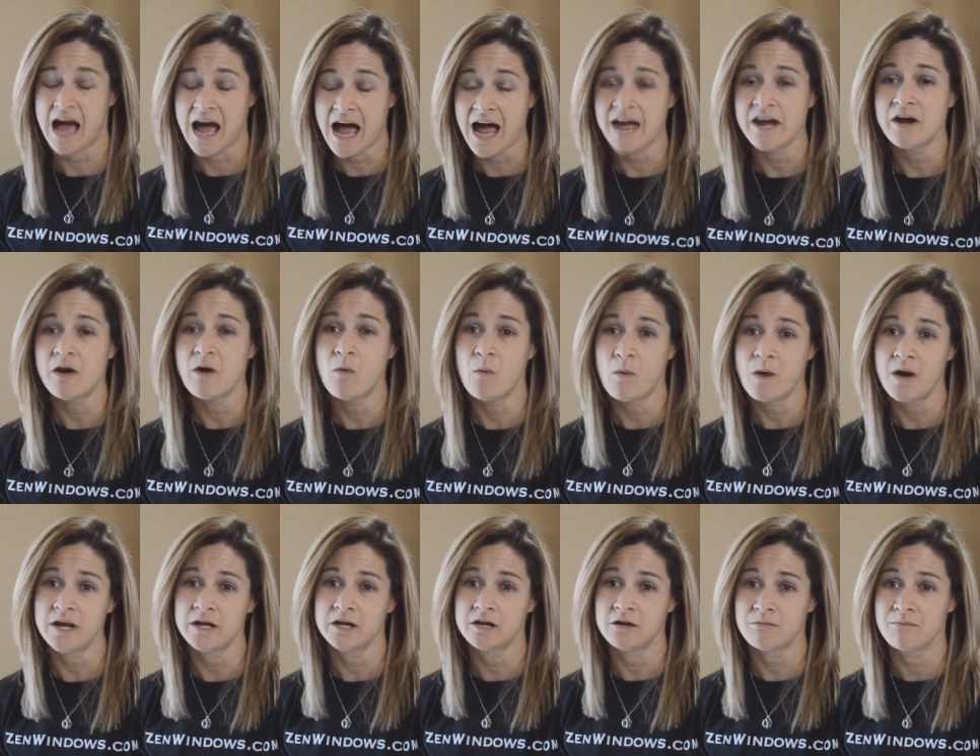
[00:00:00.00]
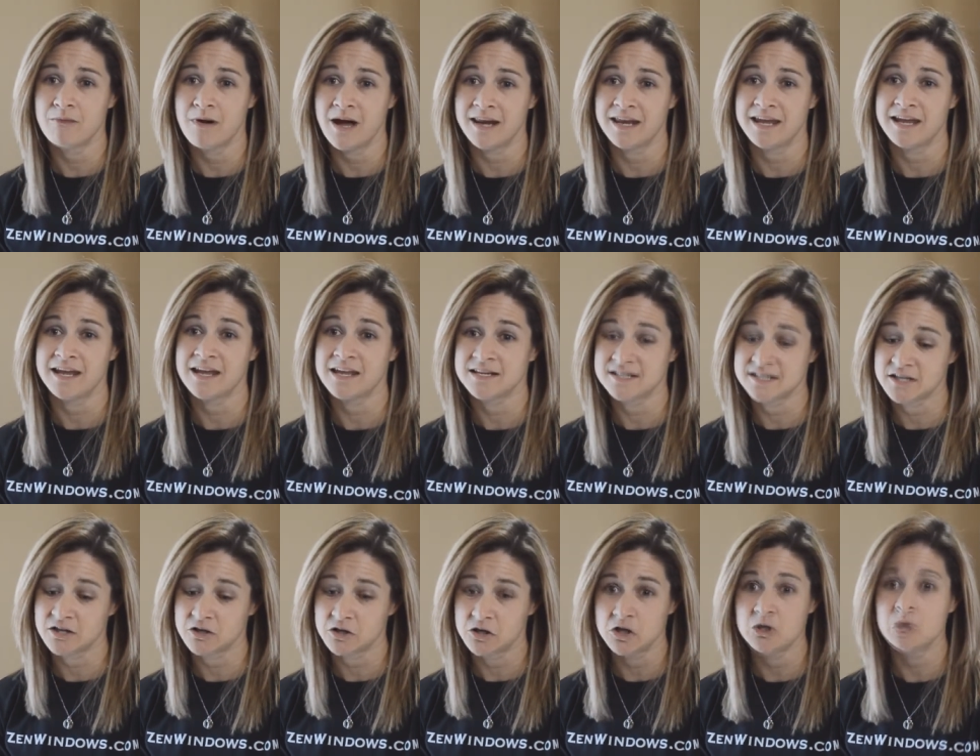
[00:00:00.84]
I don't want your money
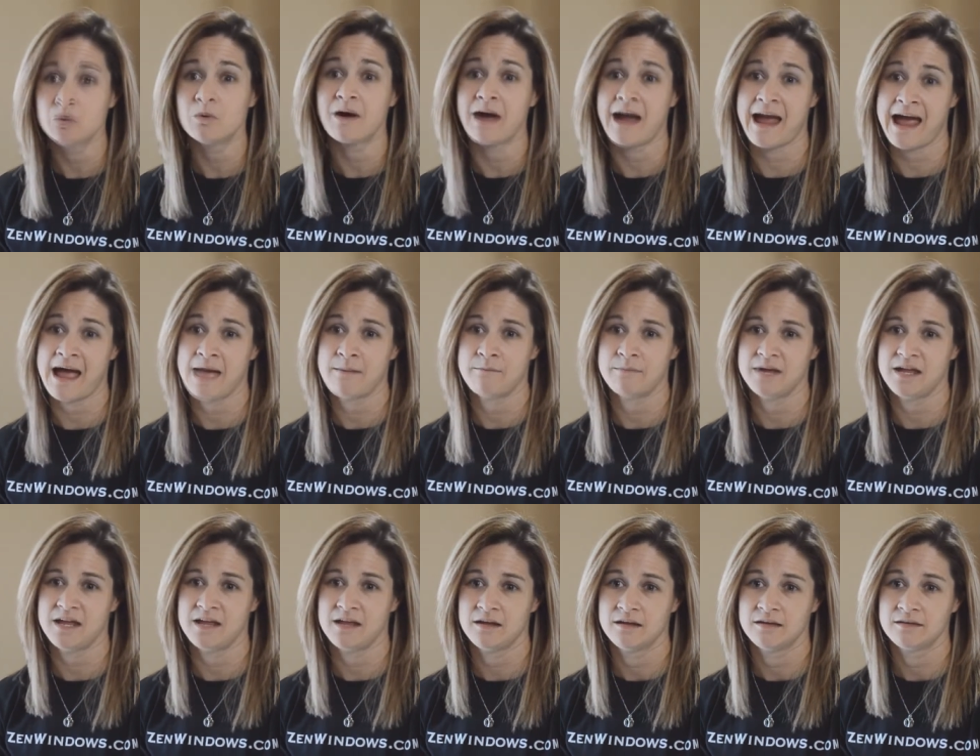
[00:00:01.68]
until you are happy.